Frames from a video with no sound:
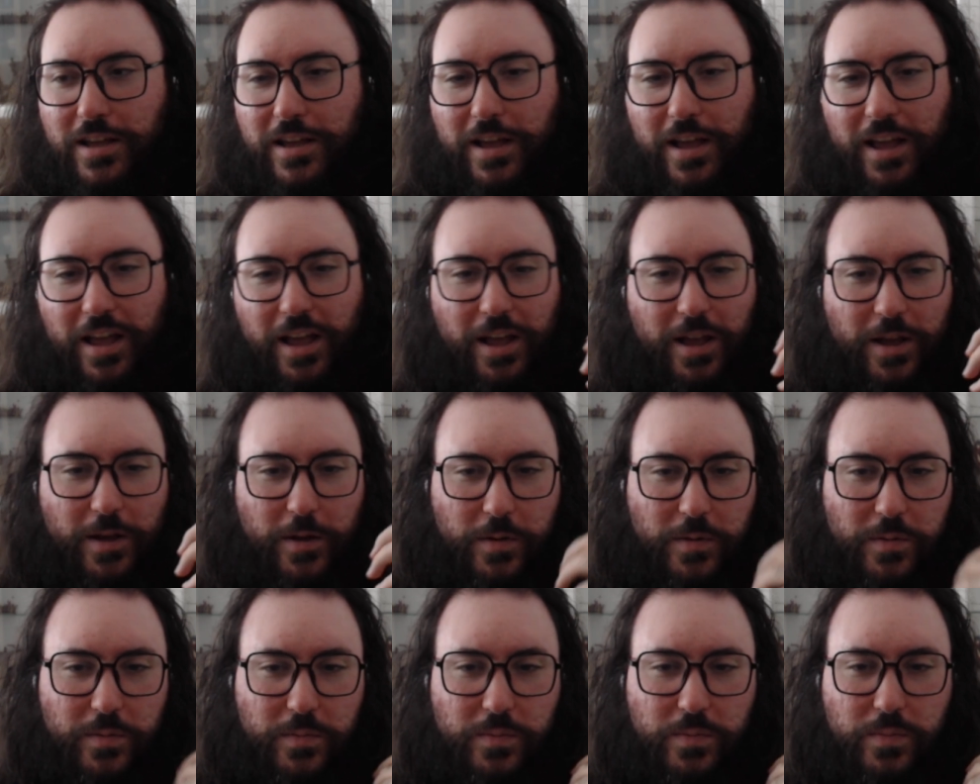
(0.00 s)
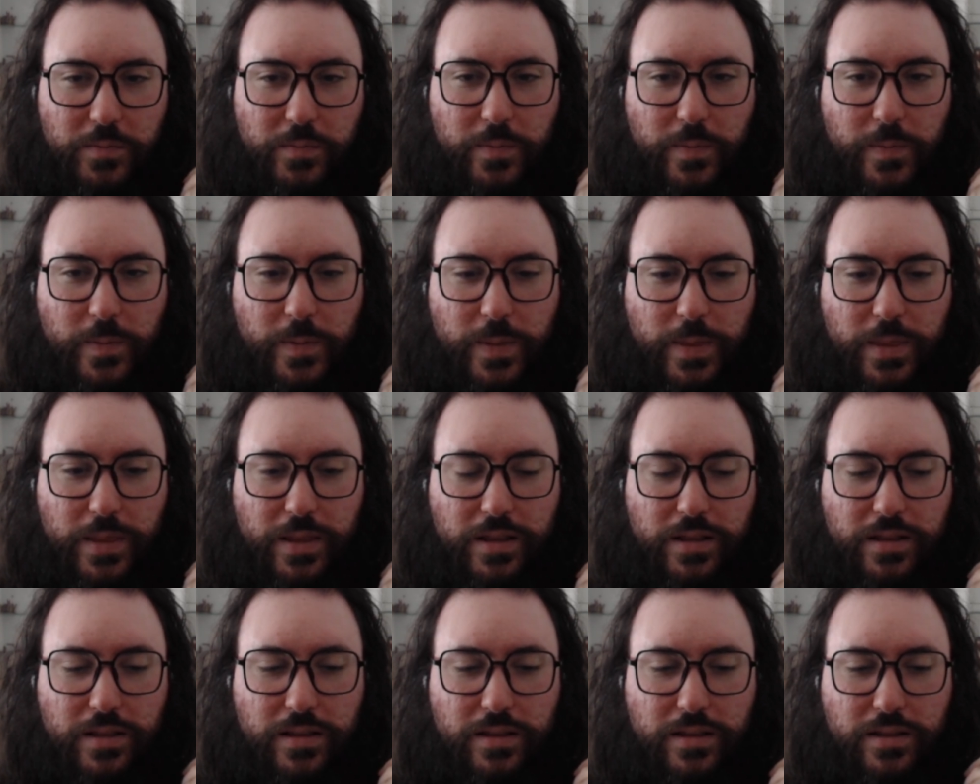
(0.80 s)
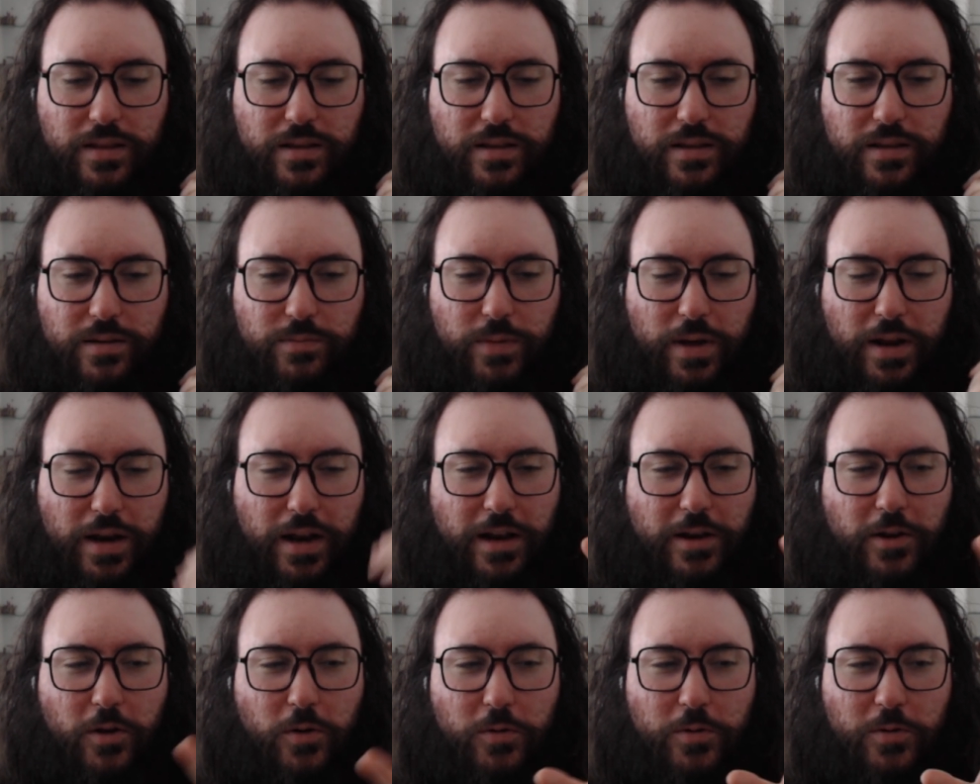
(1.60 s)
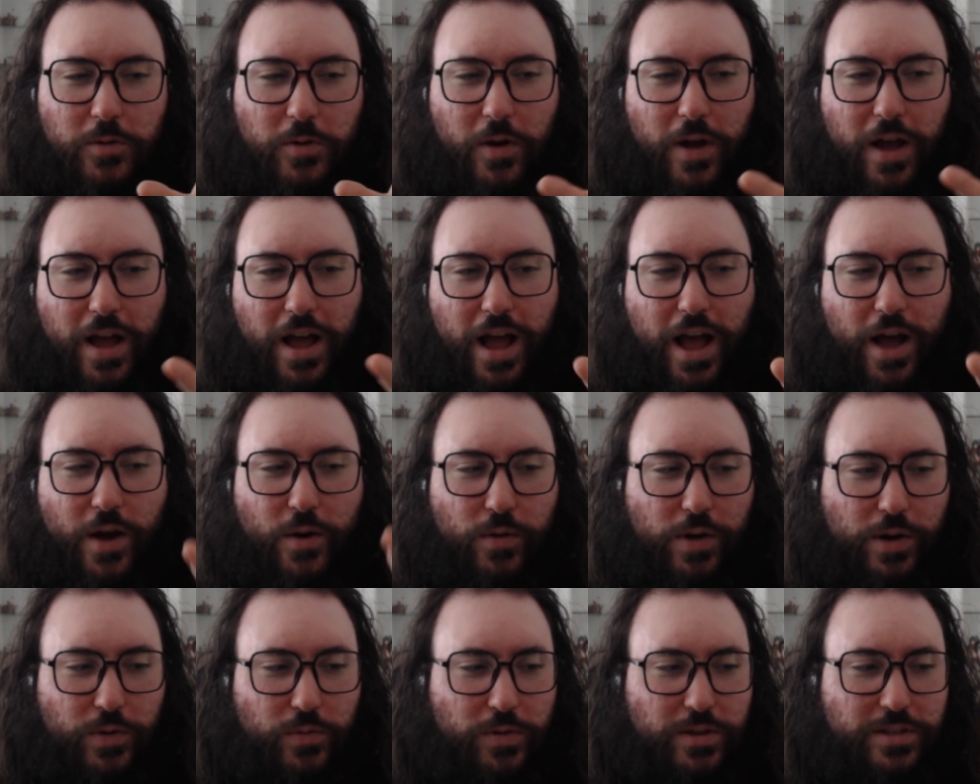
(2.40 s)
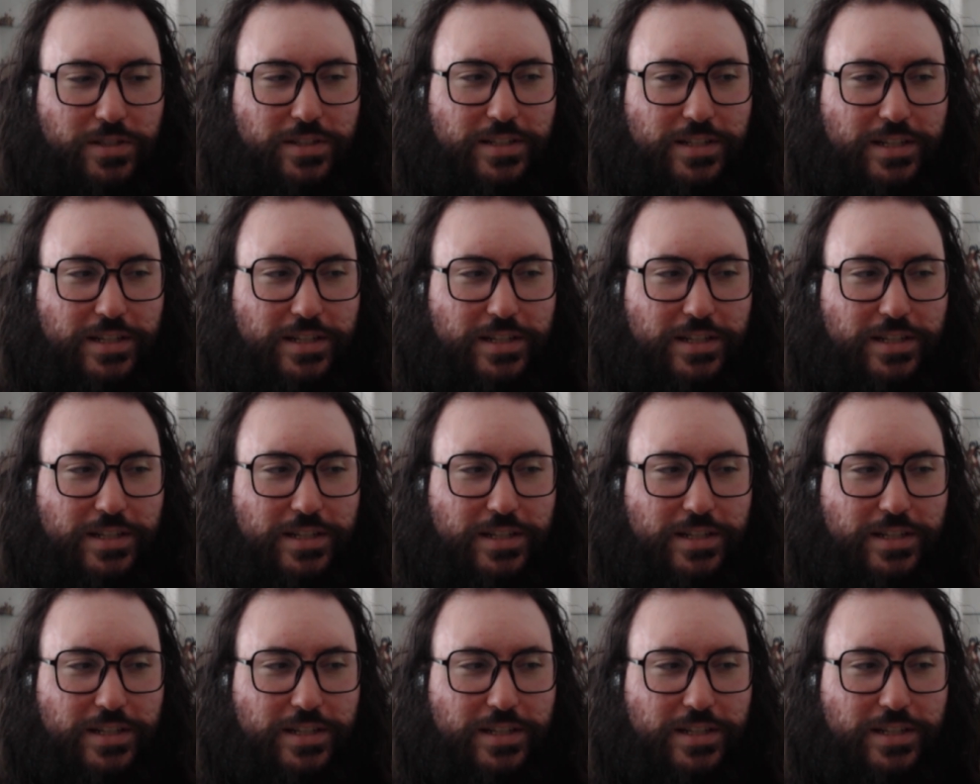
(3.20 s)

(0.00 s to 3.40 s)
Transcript: But I don't know how it was